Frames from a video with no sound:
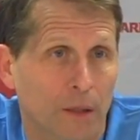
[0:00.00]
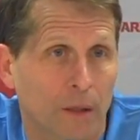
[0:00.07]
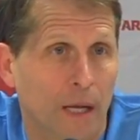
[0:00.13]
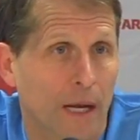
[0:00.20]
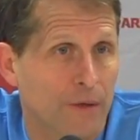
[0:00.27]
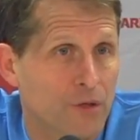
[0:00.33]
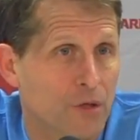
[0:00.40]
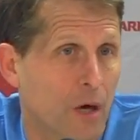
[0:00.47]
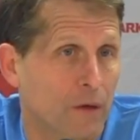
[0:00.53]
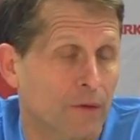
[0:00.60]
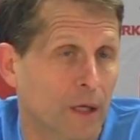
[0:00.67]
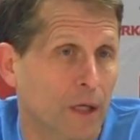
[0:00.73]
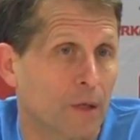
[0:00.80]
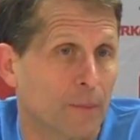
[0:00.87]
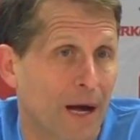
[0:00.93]
You got to start
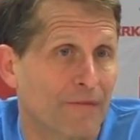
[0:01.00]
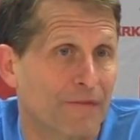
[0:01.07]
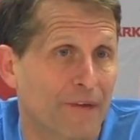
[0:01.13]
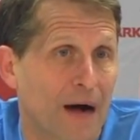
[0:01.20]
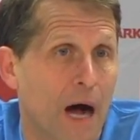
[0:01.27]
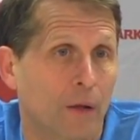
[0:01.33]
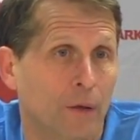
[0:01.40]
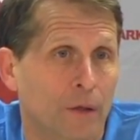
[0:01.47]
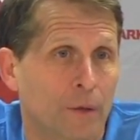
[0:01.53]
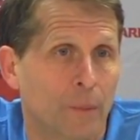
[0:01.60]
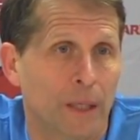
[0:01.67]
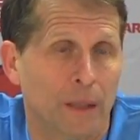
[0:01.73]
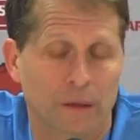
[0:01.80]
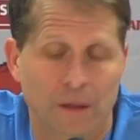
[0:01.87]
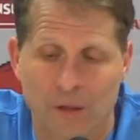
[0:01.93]
thinking about fouling and
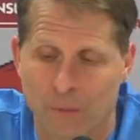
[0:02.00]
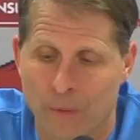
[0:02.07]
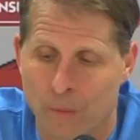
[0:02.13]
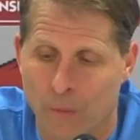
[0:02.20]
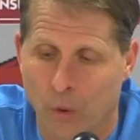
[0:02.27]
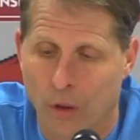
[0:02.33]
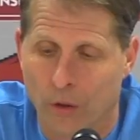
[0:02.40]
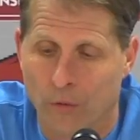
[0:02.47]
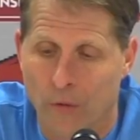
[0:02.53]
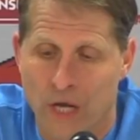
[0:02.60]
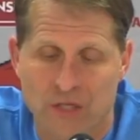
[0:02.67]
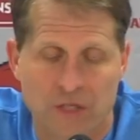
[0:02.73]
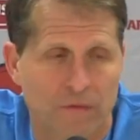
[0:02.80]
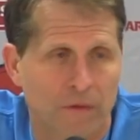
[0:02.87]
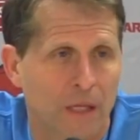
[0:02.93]
being a little bit more
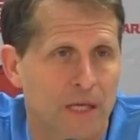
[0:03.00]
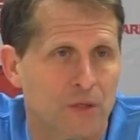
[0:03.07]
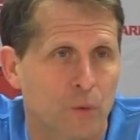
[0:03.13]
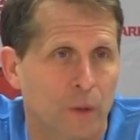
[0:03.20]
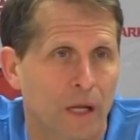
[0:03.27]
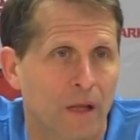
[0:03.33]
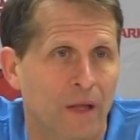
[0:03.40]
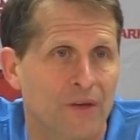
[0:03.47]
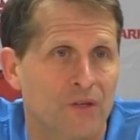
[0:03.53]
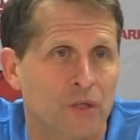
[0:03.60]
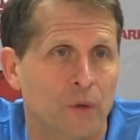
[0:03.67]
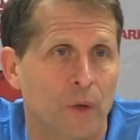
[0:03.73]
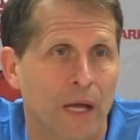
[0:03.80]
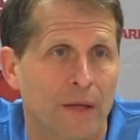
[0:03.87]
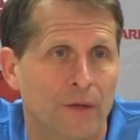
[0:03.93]
aggressive, and that's what
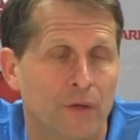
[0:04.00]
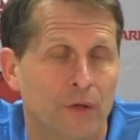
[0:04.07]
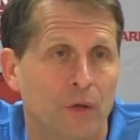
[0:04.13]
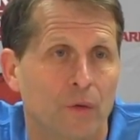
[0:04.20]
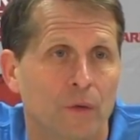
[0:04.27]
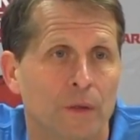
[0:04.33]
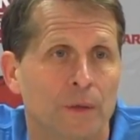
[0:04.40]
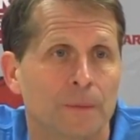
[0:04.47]
LSU had to do.